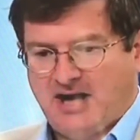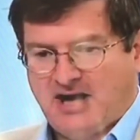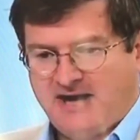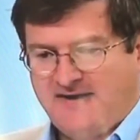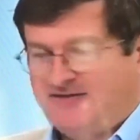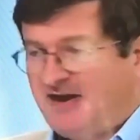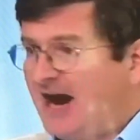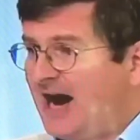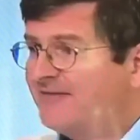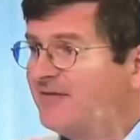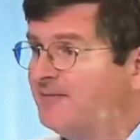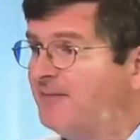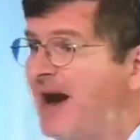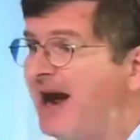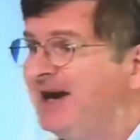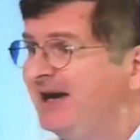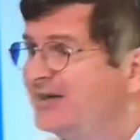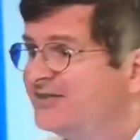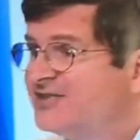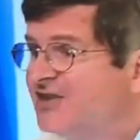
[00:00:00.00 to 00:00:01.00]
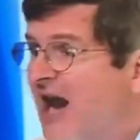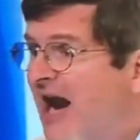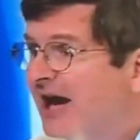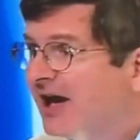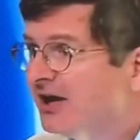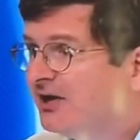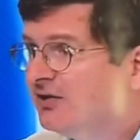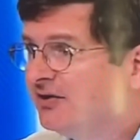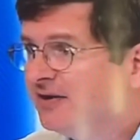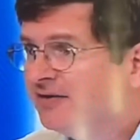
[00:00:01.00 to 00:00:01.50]
if they have a panic attack
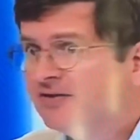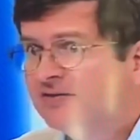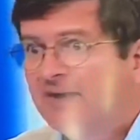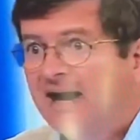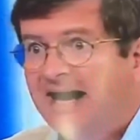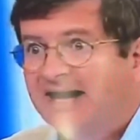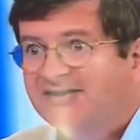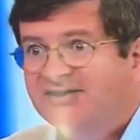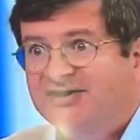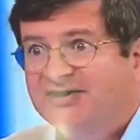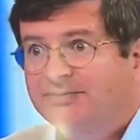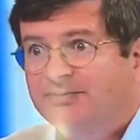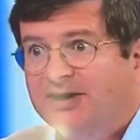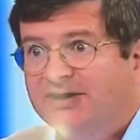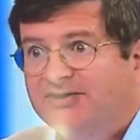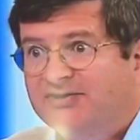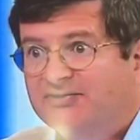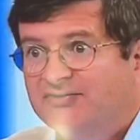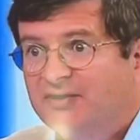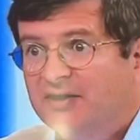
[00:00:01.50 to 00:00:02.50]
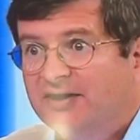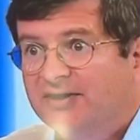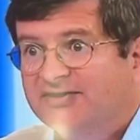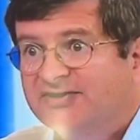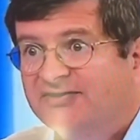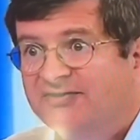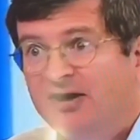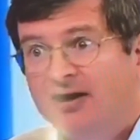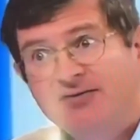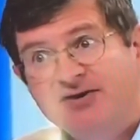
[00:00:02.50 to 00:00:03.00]
and you give them antidepressant
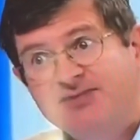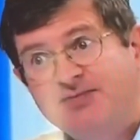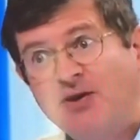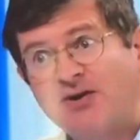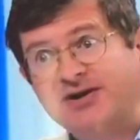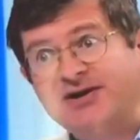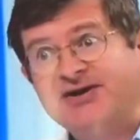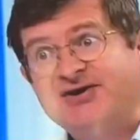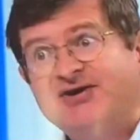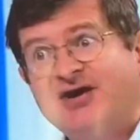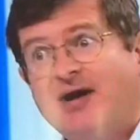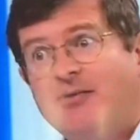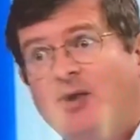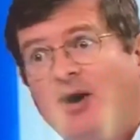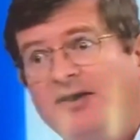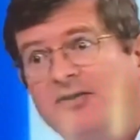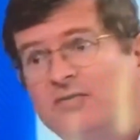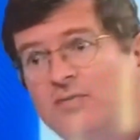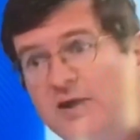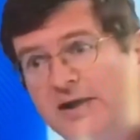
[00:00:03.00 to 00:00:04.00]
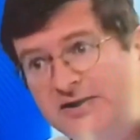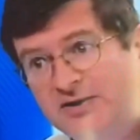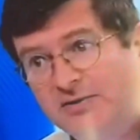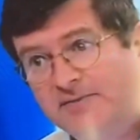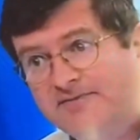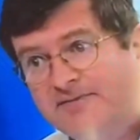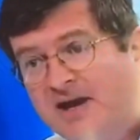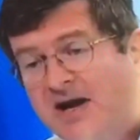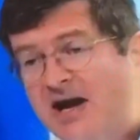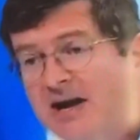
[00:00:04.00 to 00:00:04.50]
drugs, they respond in the same way that we do.
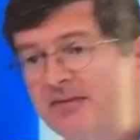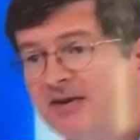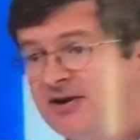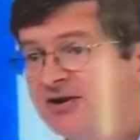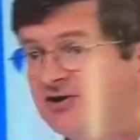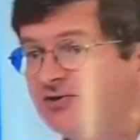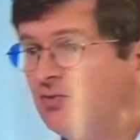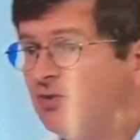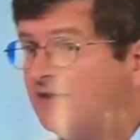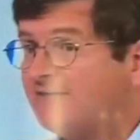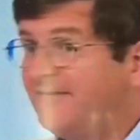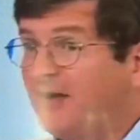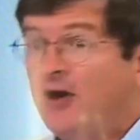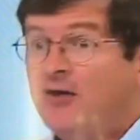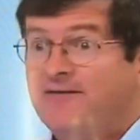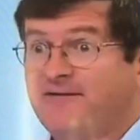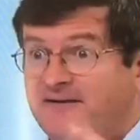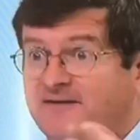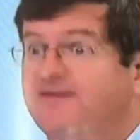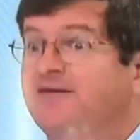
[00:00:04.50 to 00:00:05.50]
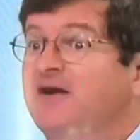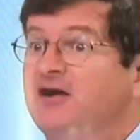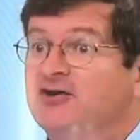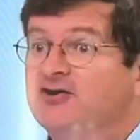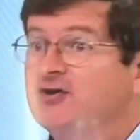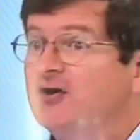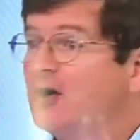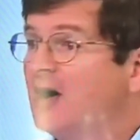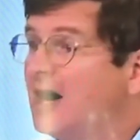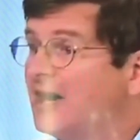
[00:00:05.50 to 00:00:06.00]
Because we evolved from
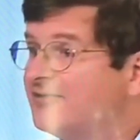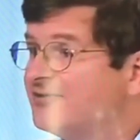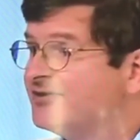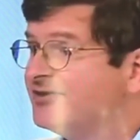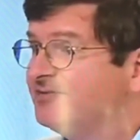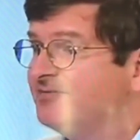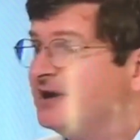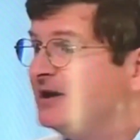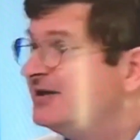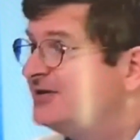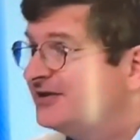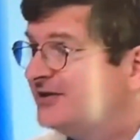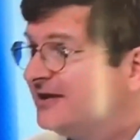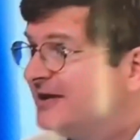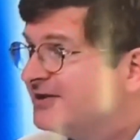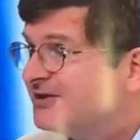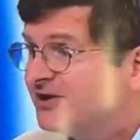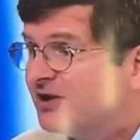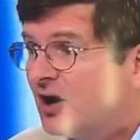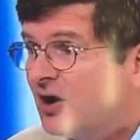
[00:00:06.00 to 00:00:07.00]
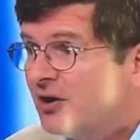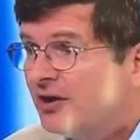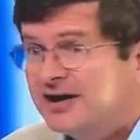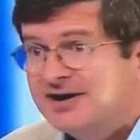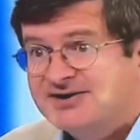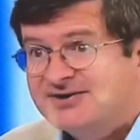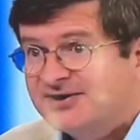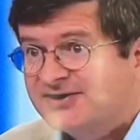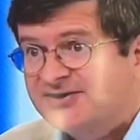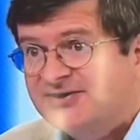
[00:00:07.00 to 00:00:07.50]
fish. You know, hundreds of millions of years ago, our
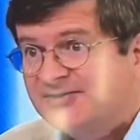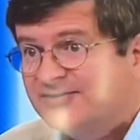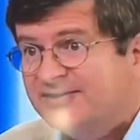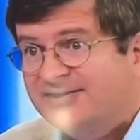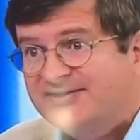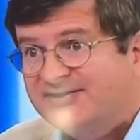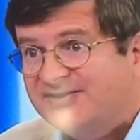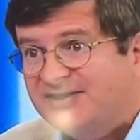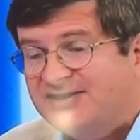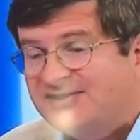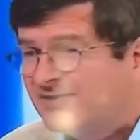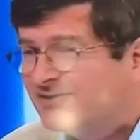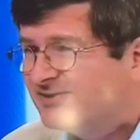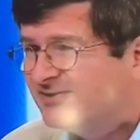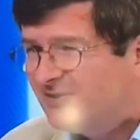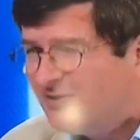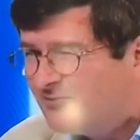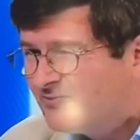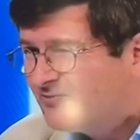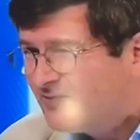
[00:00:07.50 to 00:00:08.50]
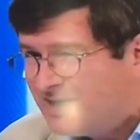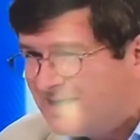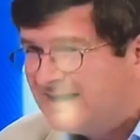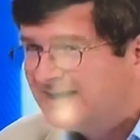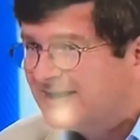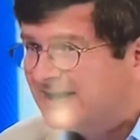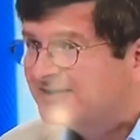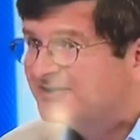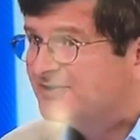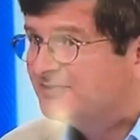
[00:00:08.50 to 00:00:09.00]
ancestors were in the sea, so it's not
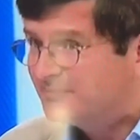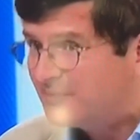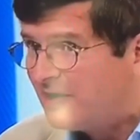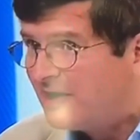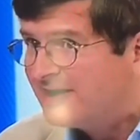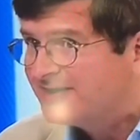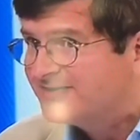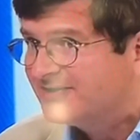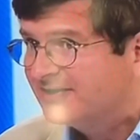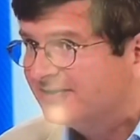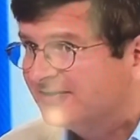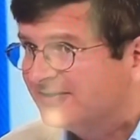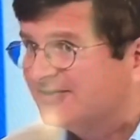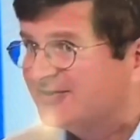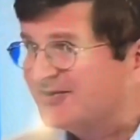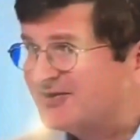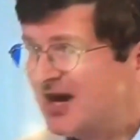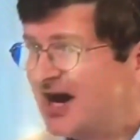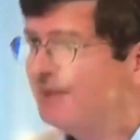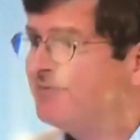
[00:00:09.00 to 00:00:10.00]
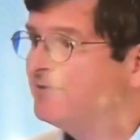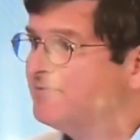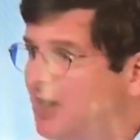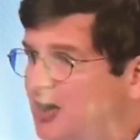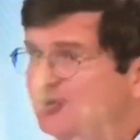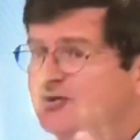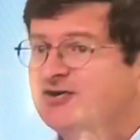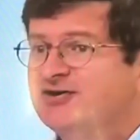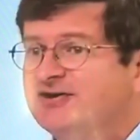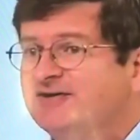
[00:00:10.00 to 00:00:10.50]
really that surprising that the same
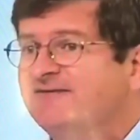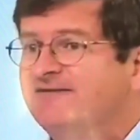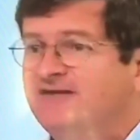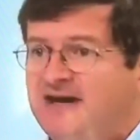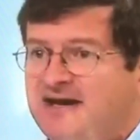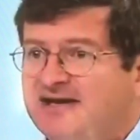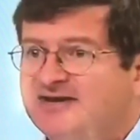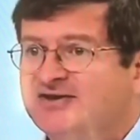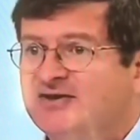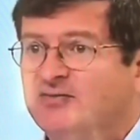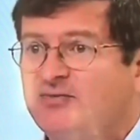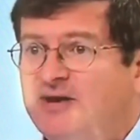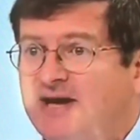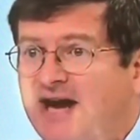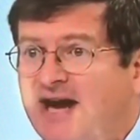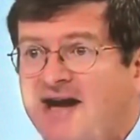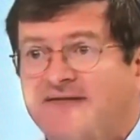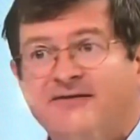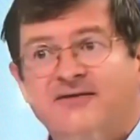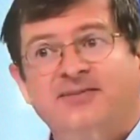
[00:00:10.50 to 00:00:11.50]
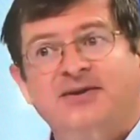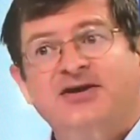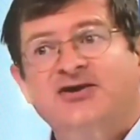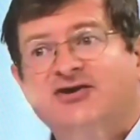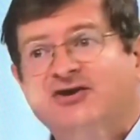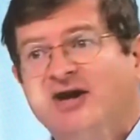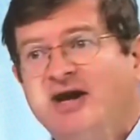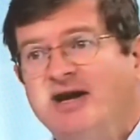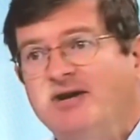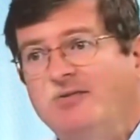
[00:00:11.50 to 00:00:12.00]
emotions and feelings that we have are being
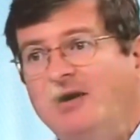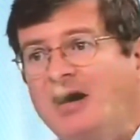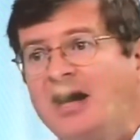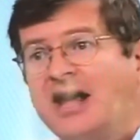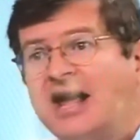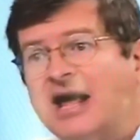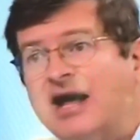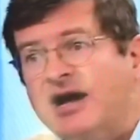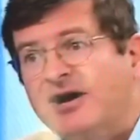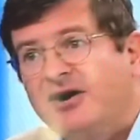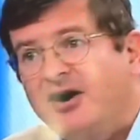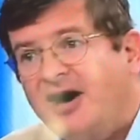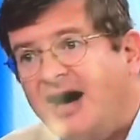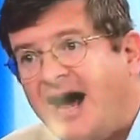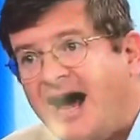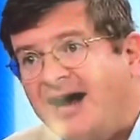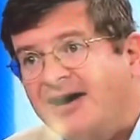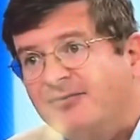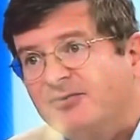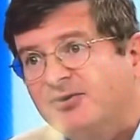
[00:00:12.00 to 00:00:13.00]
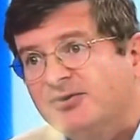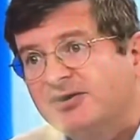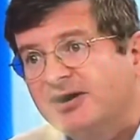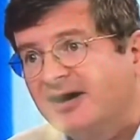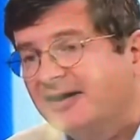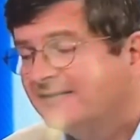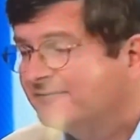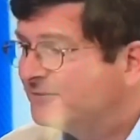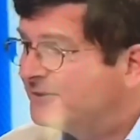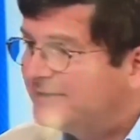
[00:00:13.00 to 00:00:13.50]
shared in our animal
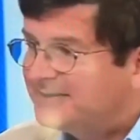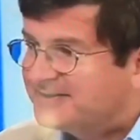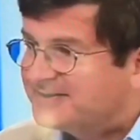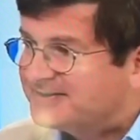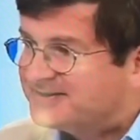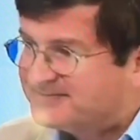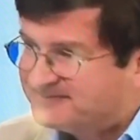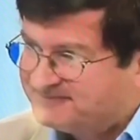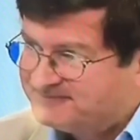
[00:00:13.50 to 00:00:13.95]
kind of peers.